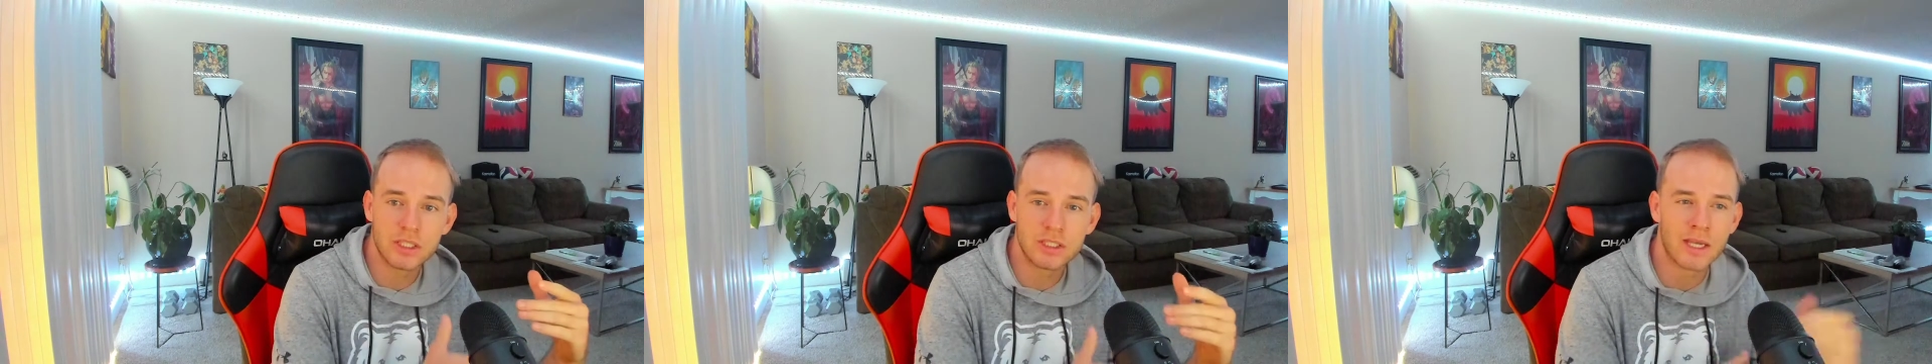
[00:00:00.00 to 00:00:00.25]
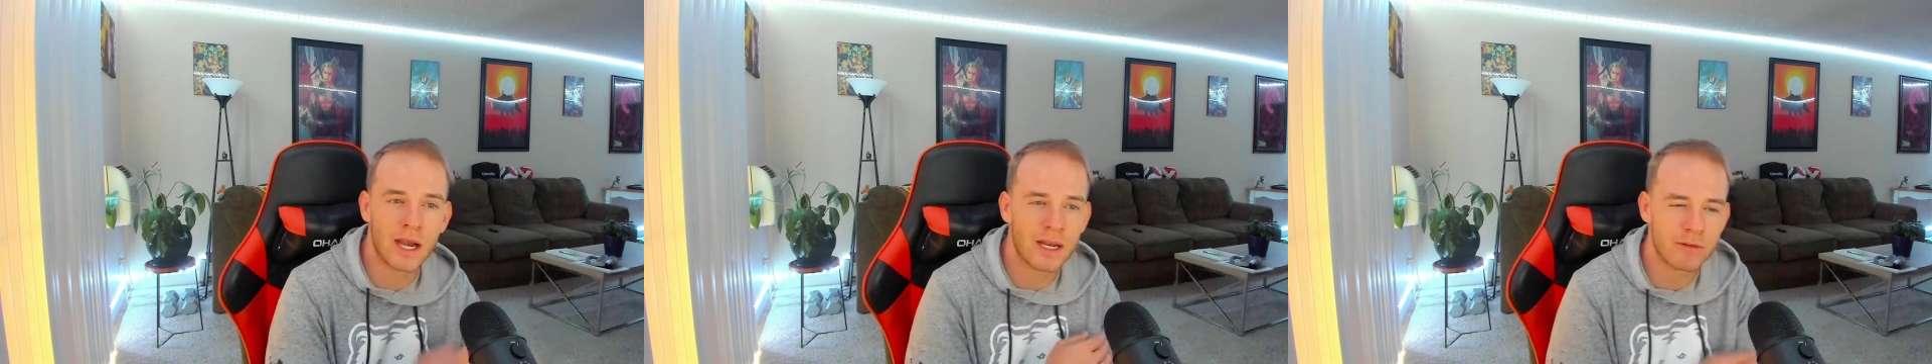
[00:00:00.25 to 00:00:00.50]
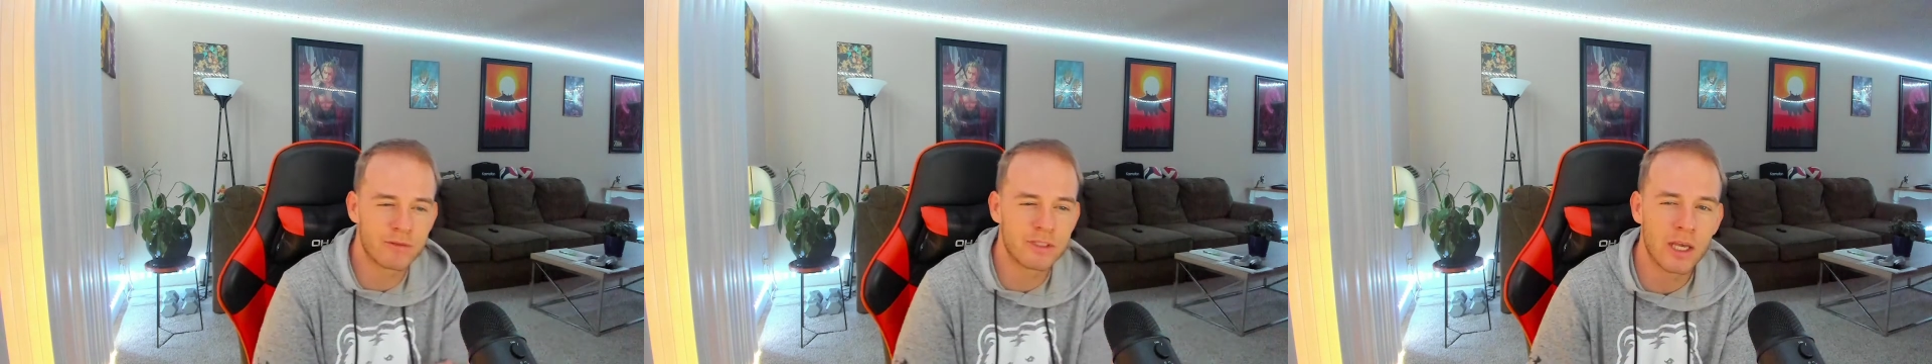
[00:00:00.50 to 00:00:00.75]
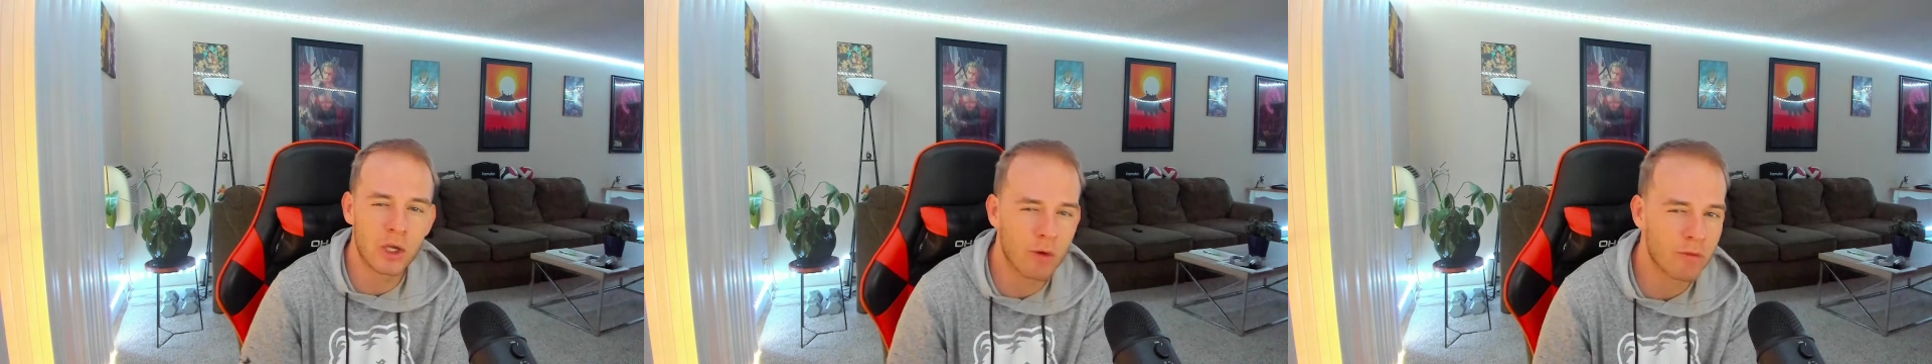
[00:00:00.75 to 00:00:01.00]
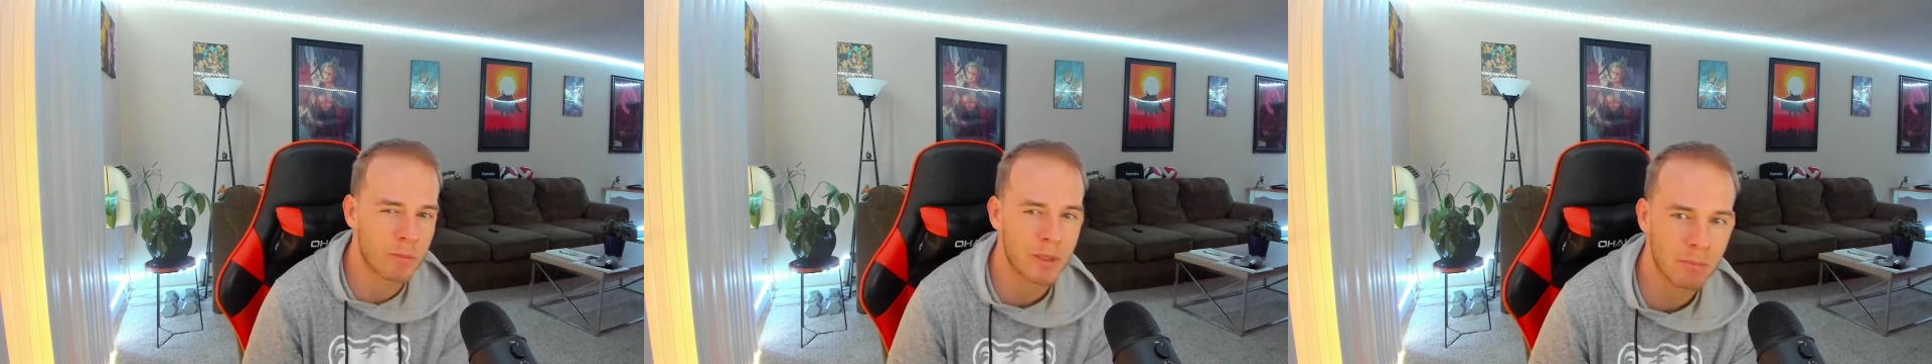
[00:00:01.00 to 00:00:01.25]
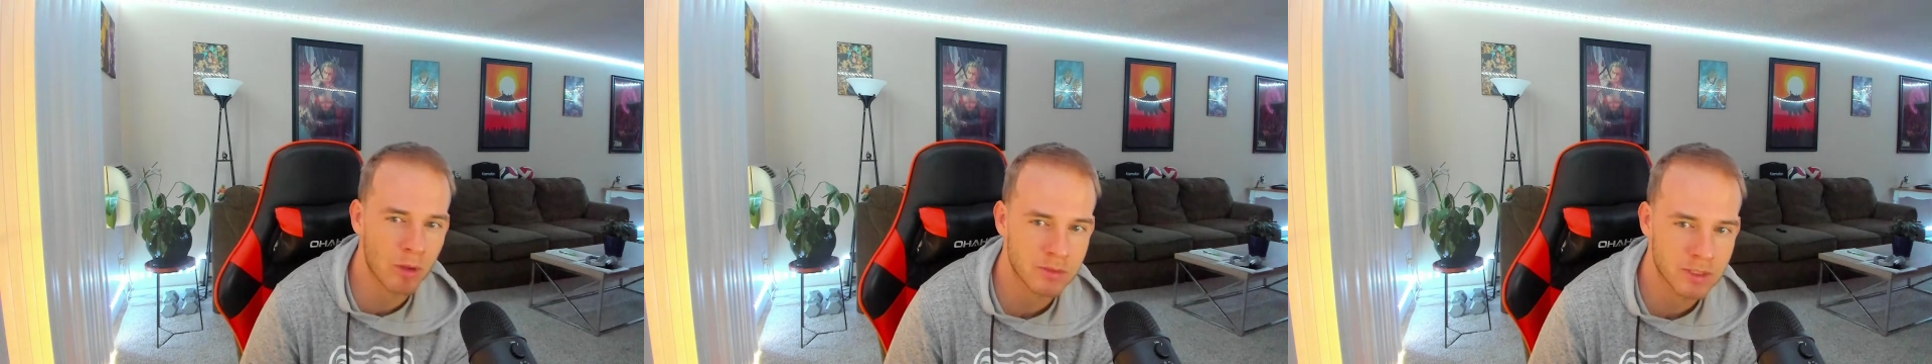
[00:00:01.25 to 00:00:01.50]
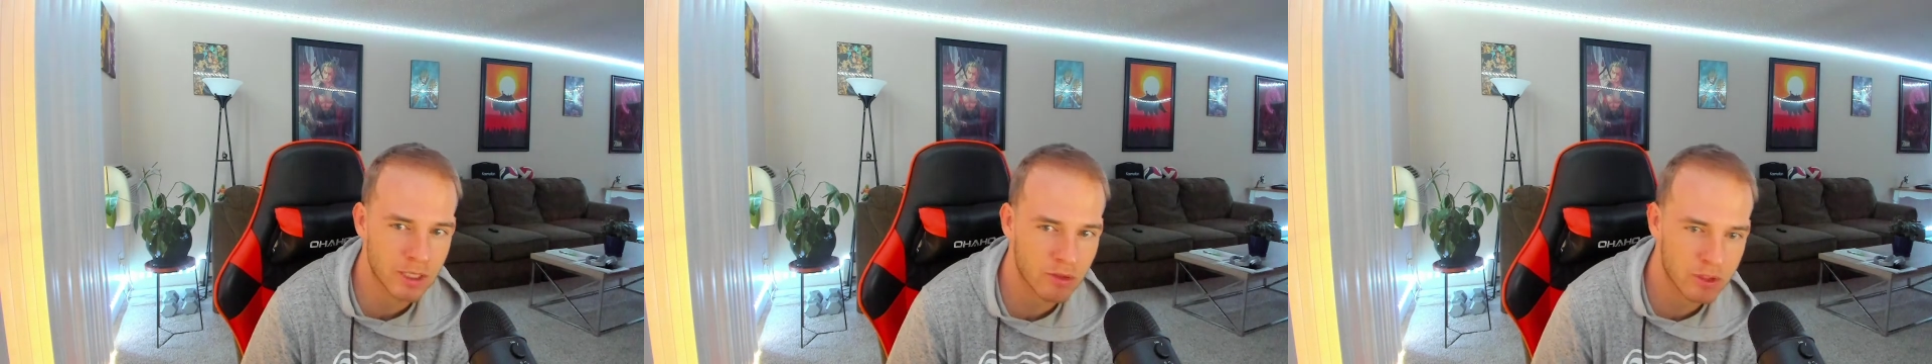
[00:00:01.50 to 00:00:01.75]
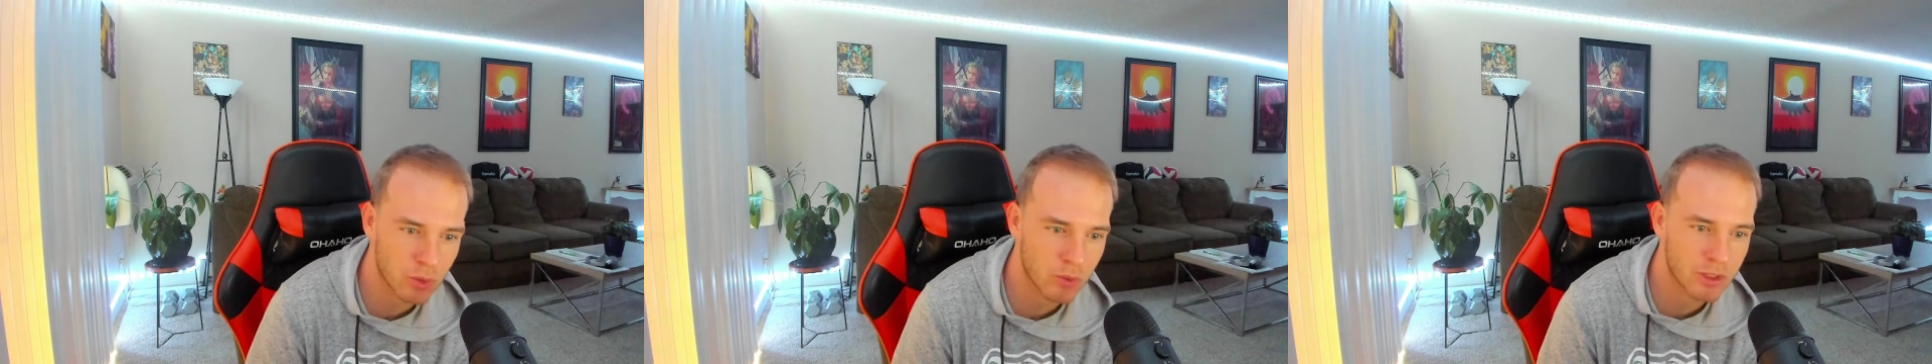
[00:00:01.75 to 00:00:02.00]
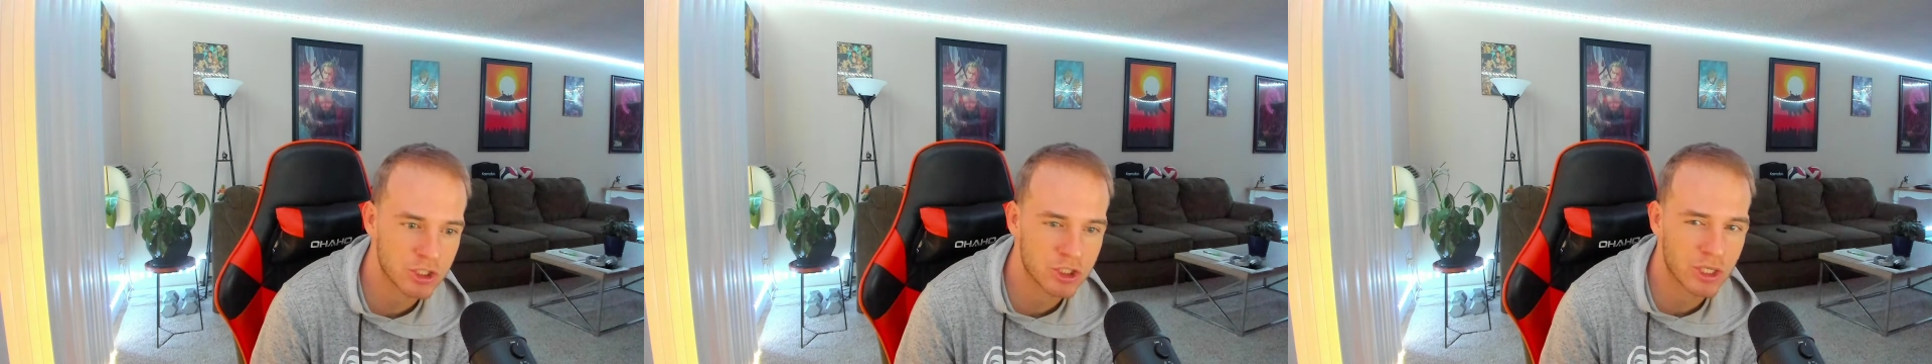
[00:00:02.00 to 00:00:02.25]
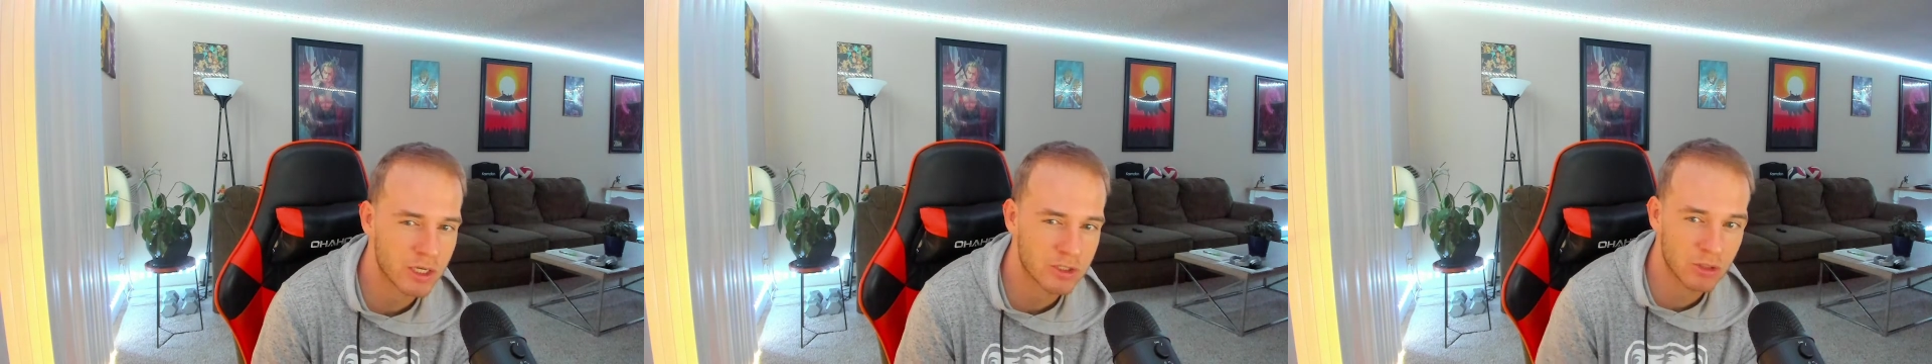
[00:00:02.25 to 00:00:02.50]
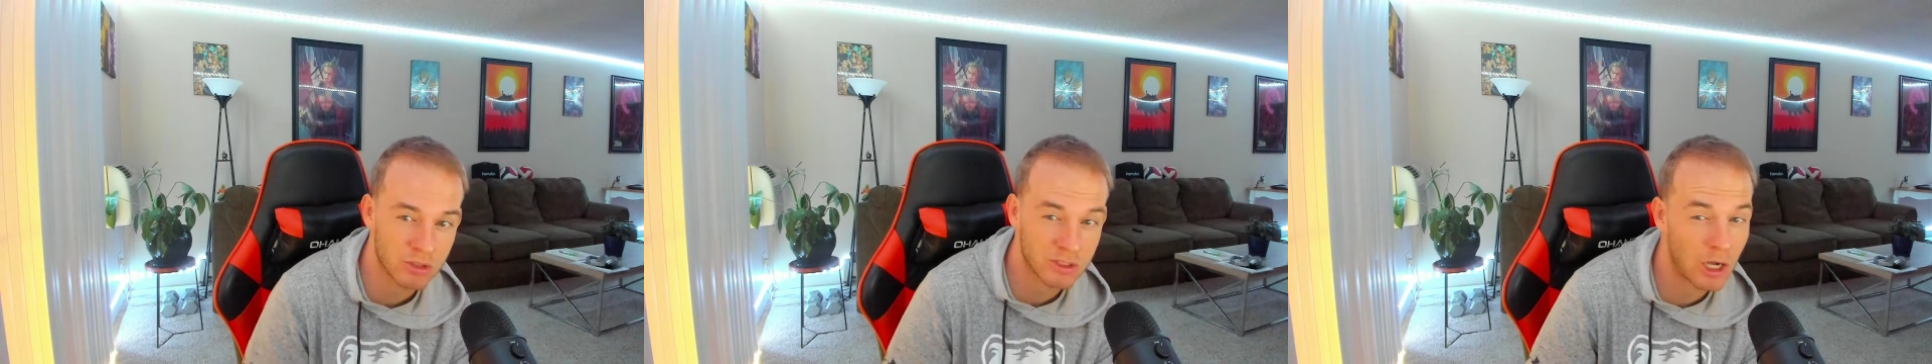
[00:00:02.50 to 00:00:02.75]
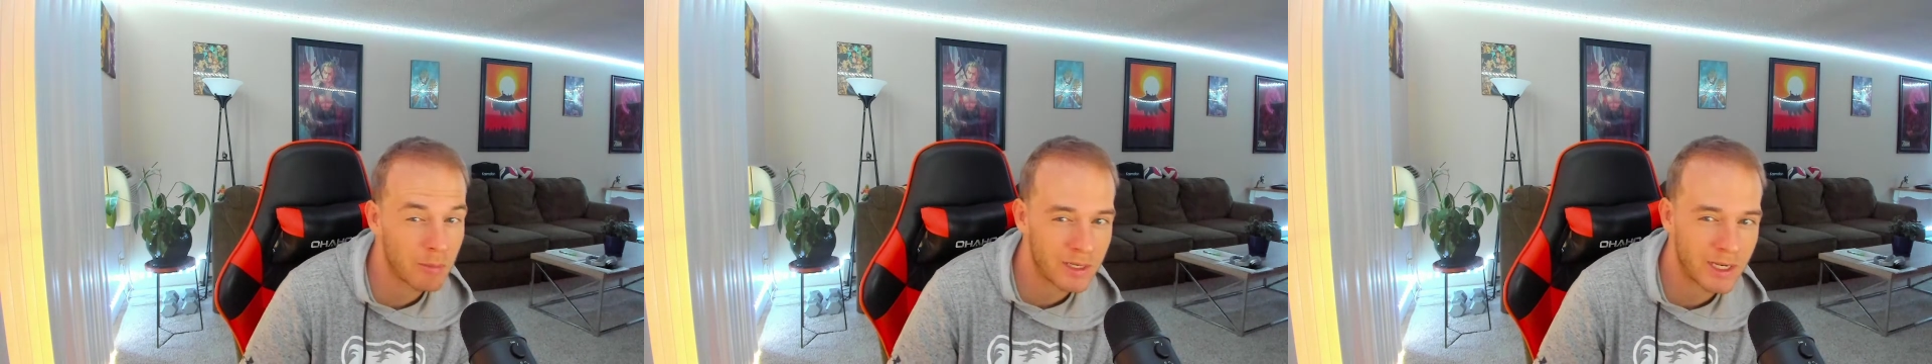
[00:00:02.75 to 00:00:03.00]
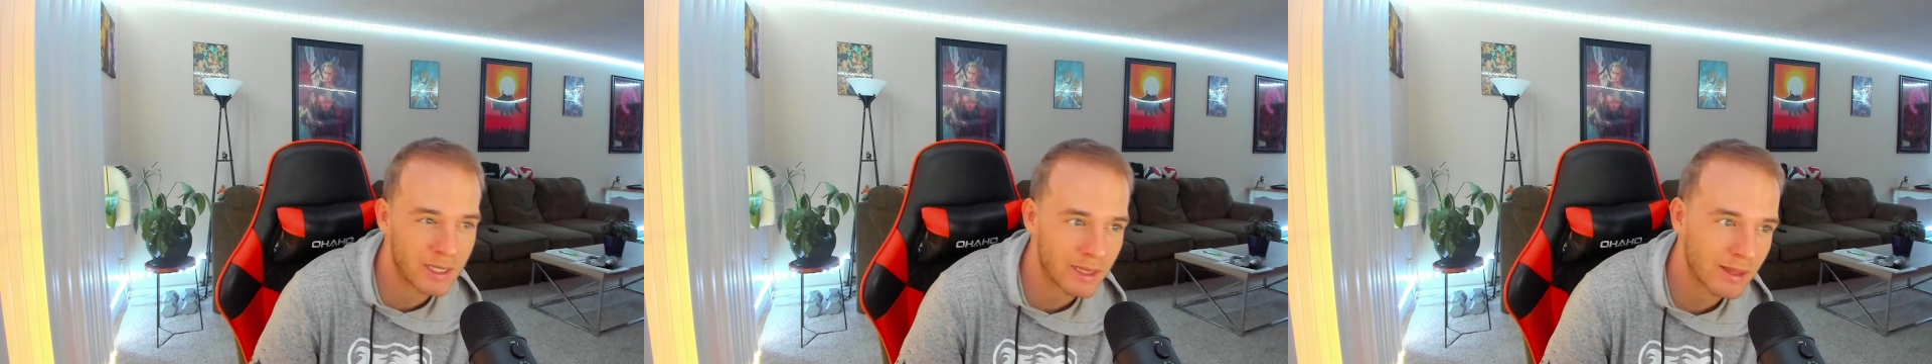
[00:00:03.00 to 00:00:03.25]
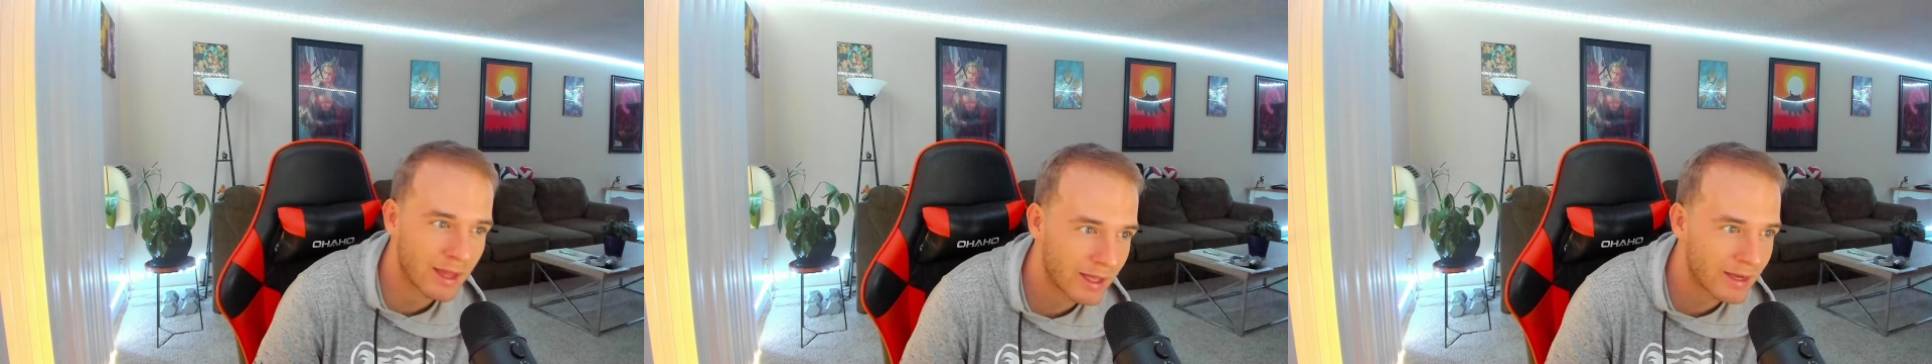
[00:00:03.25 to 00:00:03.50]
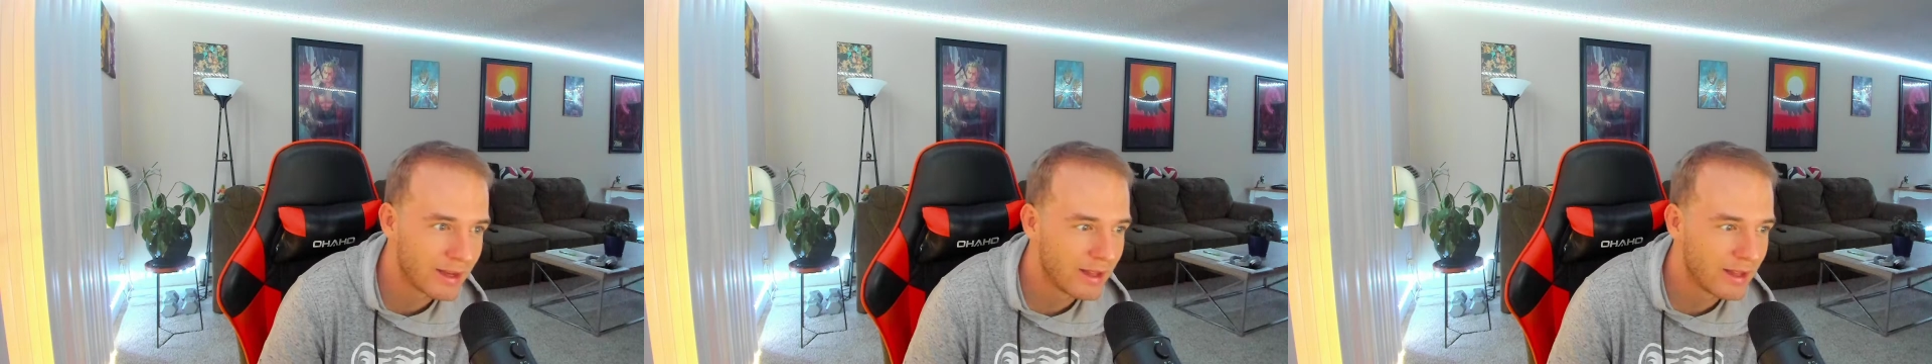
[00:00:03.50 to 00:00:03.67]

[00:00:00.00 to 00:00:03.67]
to kind of take over Big Mom's territory and just kind of start dominating that.